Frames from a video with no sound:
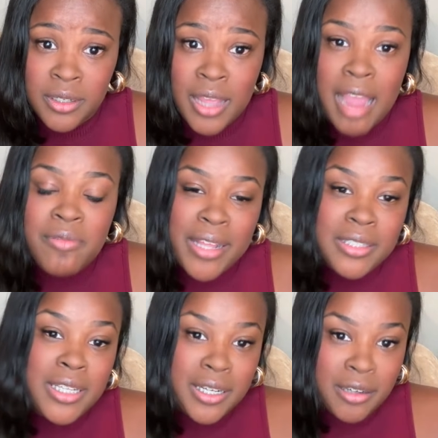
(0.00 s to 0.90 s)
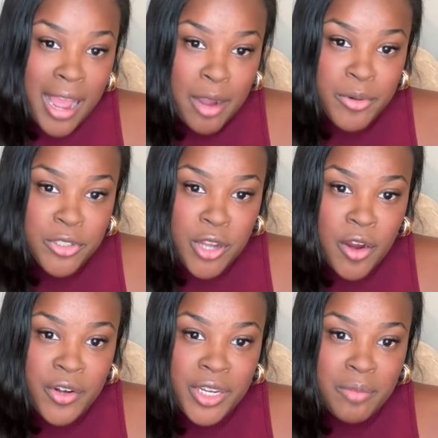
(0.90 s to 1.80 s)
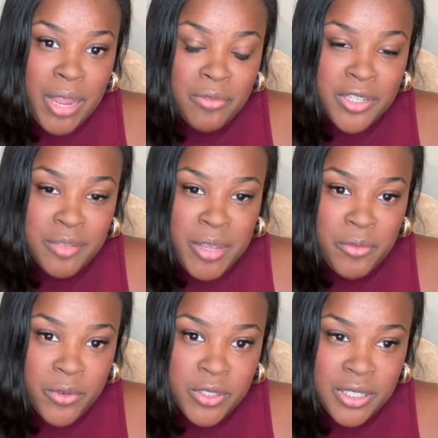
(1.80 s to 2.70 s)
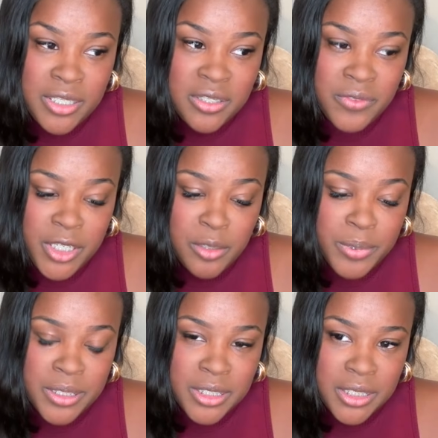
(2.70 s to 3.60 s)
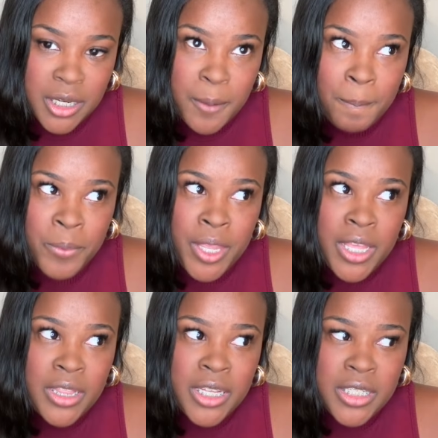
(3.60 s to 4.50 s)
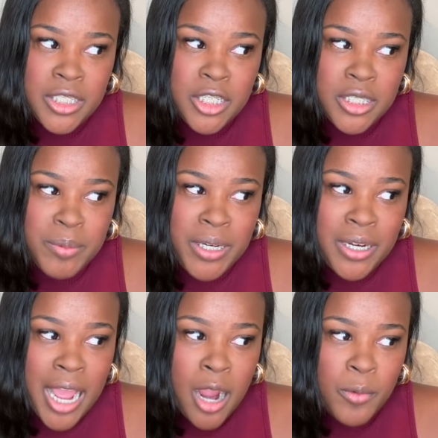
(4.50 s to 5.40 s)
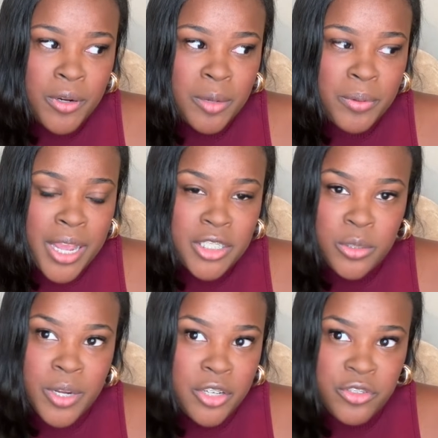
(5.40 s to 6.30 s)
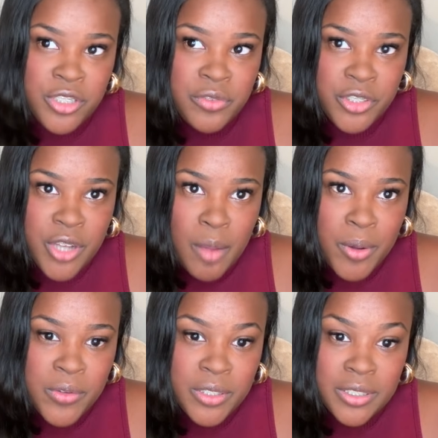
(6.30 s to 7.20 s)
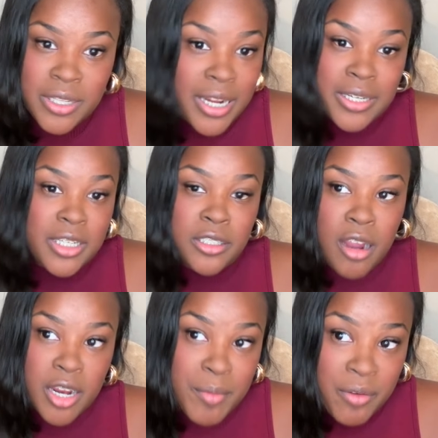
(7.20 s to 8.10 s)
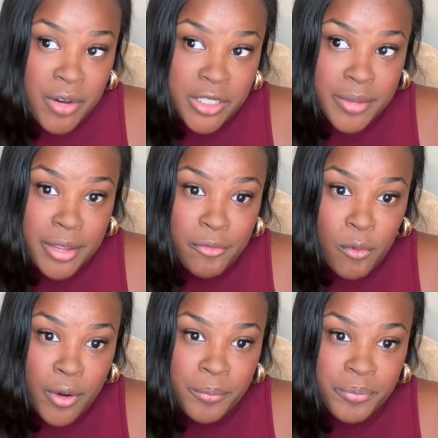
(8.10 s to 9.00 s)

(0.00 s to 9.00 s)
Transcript: I'd rather take an hour targeting my resume for a 6-figure position than to spend an hour applying to 100 different job postings that I didn't target my resume for.